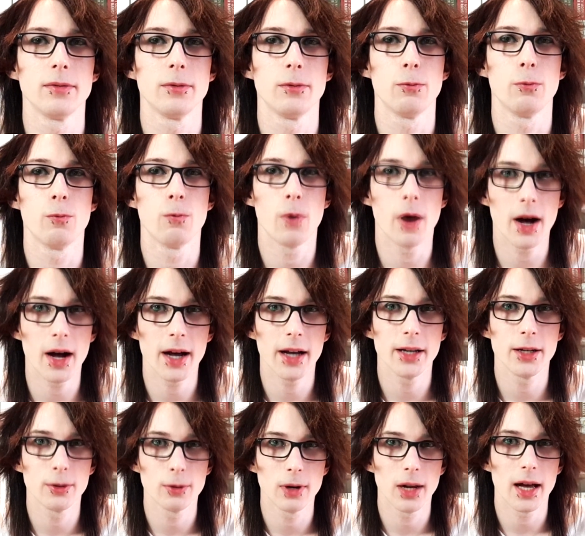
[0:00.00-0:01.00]
why
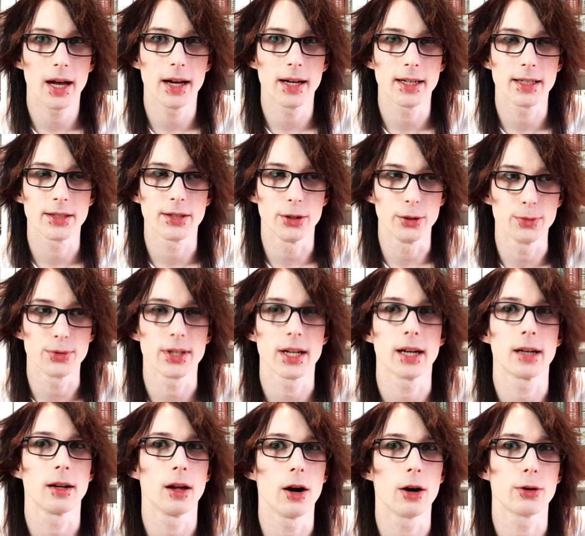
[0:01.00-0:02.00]
you like Doomsday
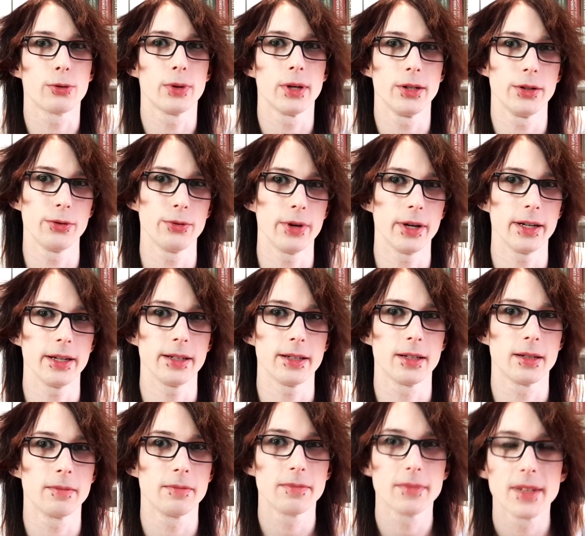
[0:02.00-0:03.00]
Clock when you read it.
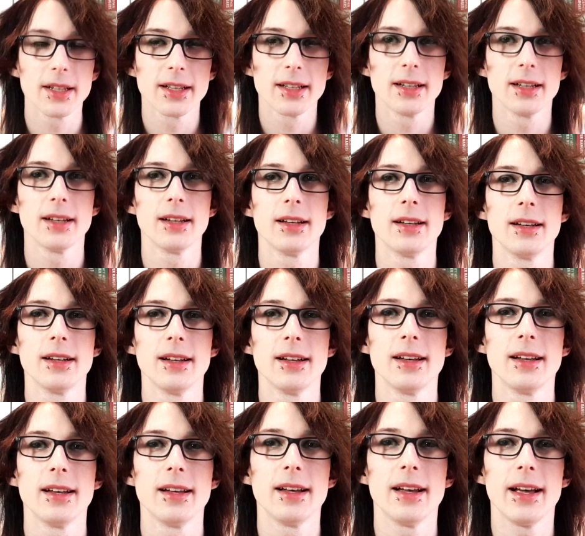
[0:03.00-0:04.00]

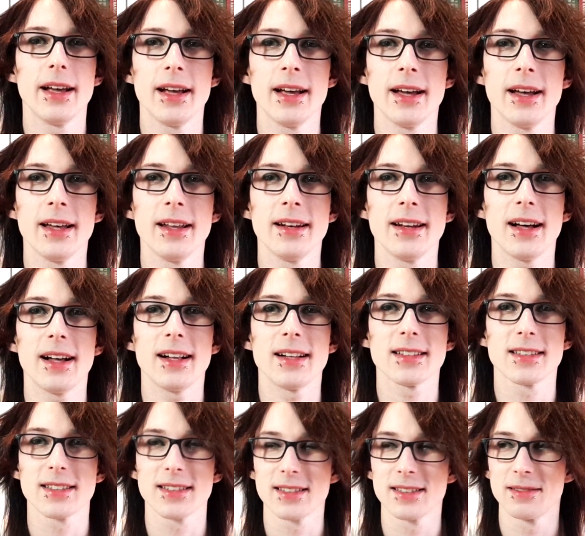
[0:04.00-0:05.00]
And I'll
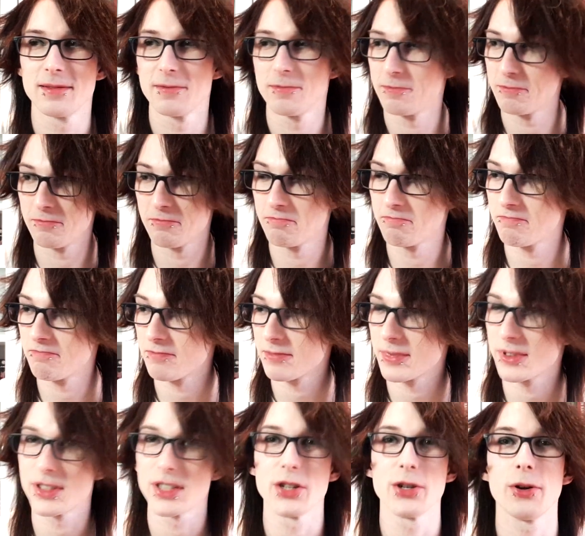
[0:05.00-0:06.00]

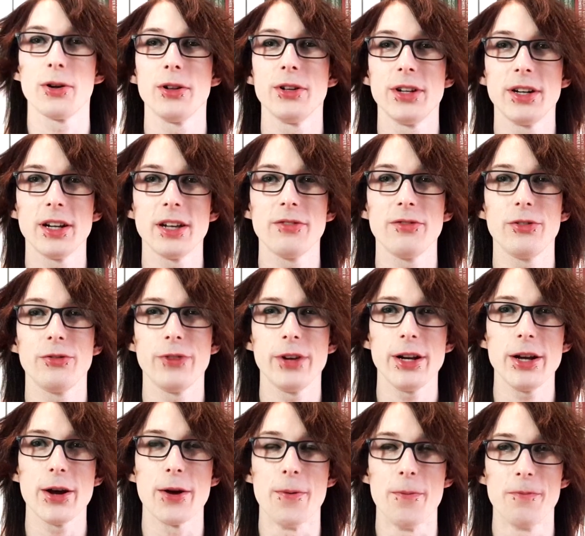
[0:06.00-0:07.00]
see you all in another
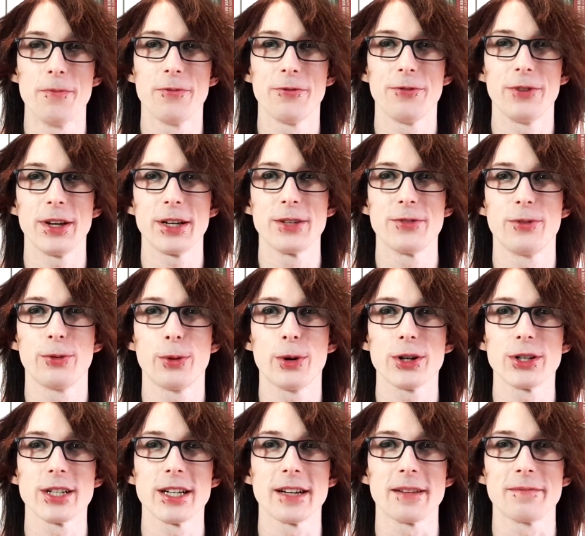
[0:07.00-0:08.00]
video. Thank you for
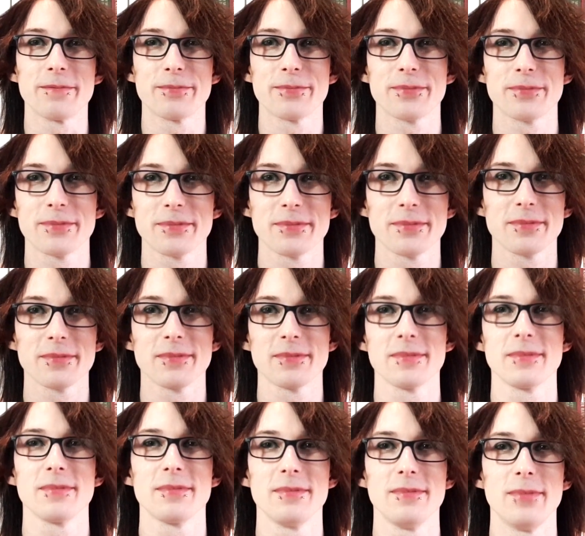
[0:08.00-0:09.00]
watching.
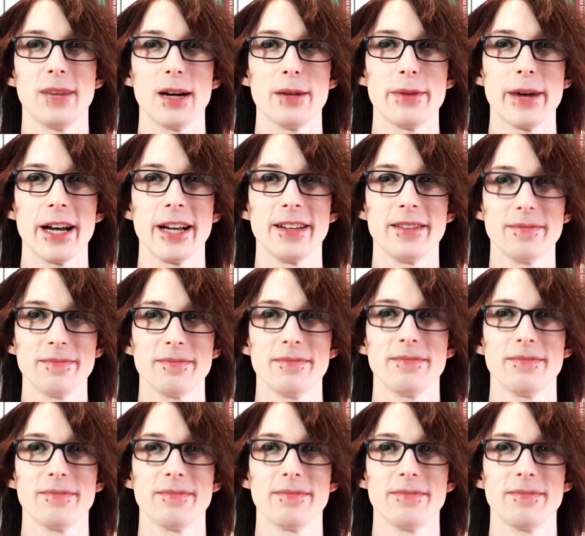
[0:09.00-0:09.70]
Bye bye.